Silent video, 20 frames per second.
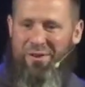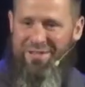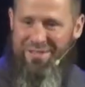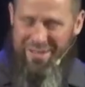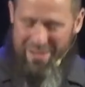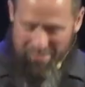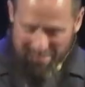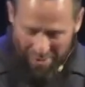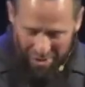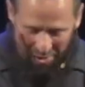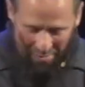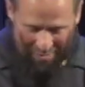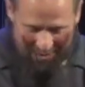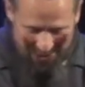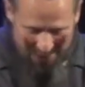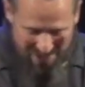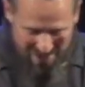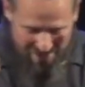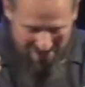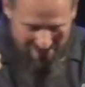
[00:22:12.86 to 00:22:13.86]
the verse that
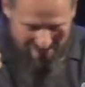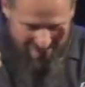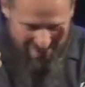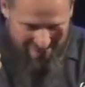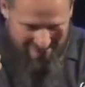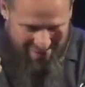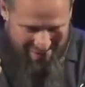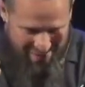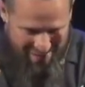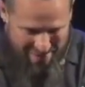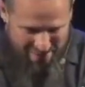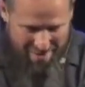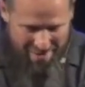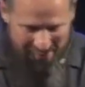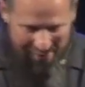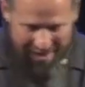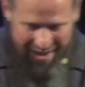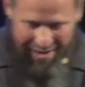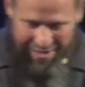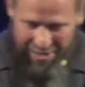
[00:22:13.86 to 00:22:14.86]
pops up
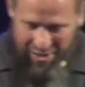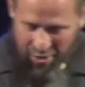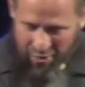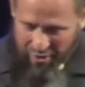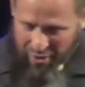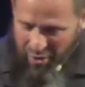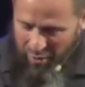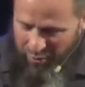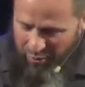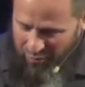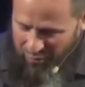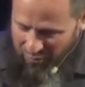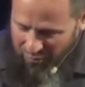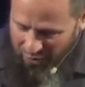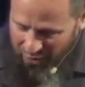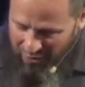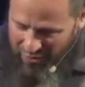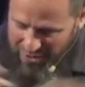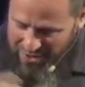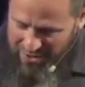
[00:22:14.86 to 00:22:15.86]
in my mind, you know, the
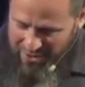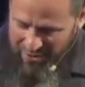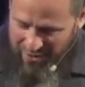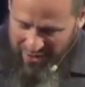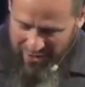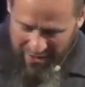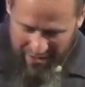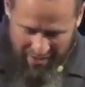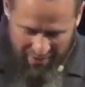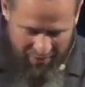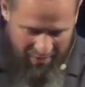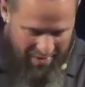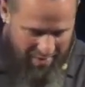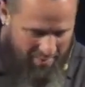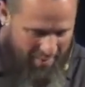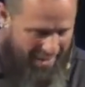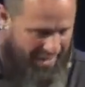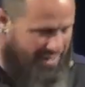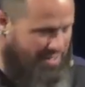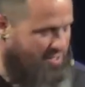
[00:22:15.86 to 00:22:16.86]
old verse, uh,
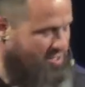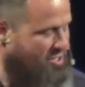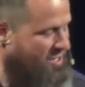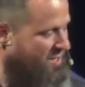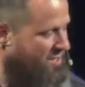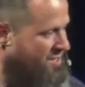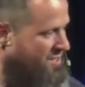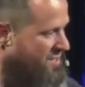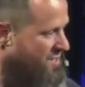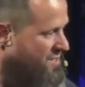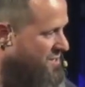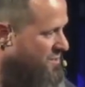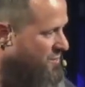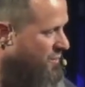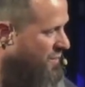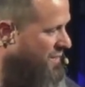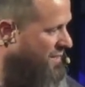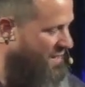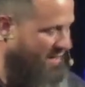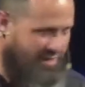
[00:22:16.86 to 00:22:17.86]
I think back in
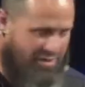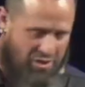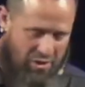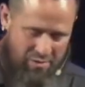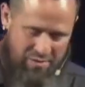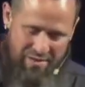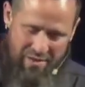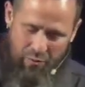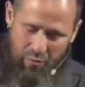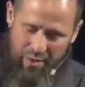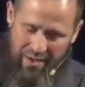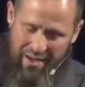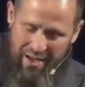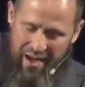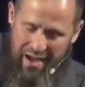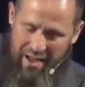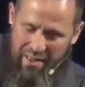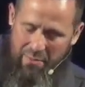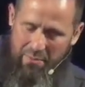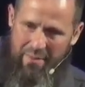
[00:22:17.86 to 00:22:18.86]
Genesis when uh, Joseph
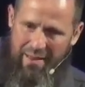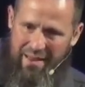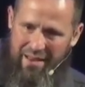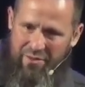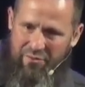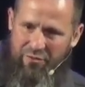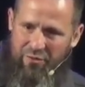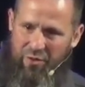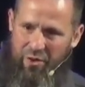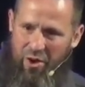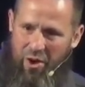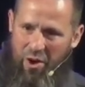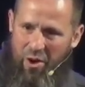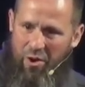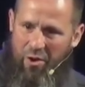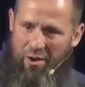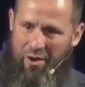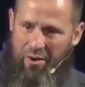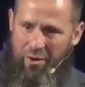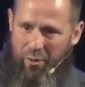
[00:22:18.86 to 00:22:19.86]
said, What God meant
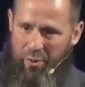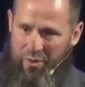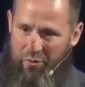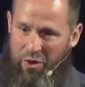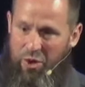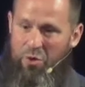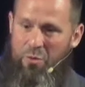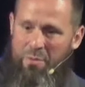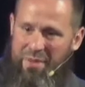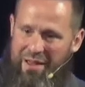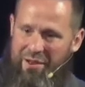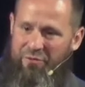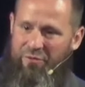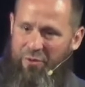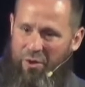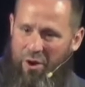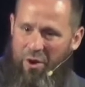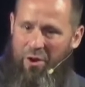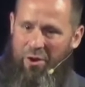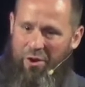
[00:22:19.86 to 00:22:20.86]
for harm, or what you
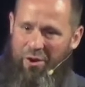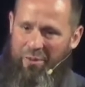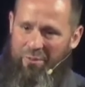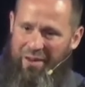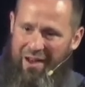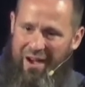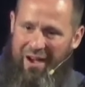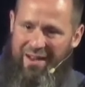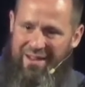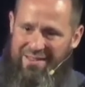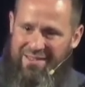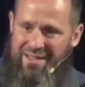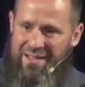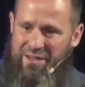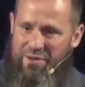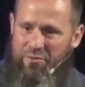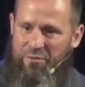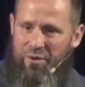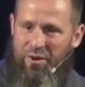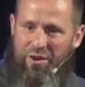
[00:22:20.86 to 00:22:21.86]
meant for harm,
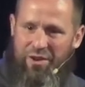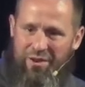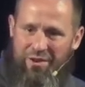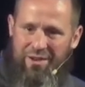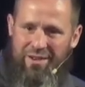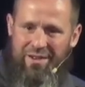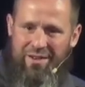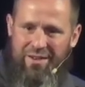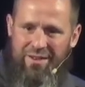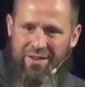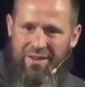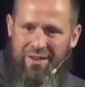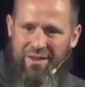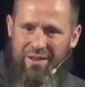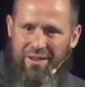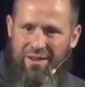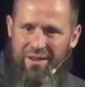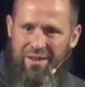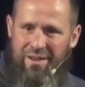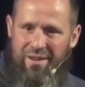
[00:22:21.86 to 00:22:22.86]
God intended for good.
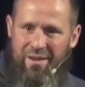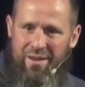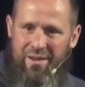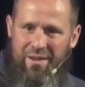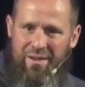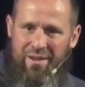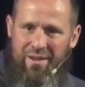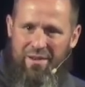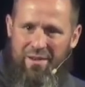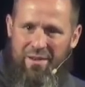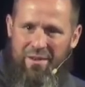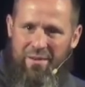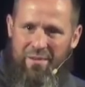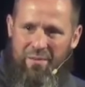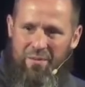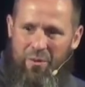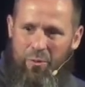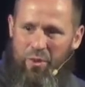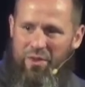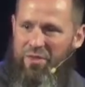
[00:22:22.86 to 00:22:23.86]

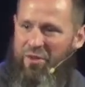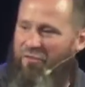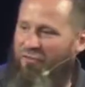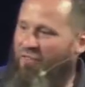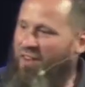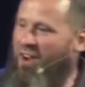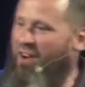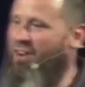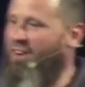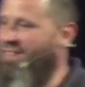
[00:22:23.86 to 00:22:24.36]
What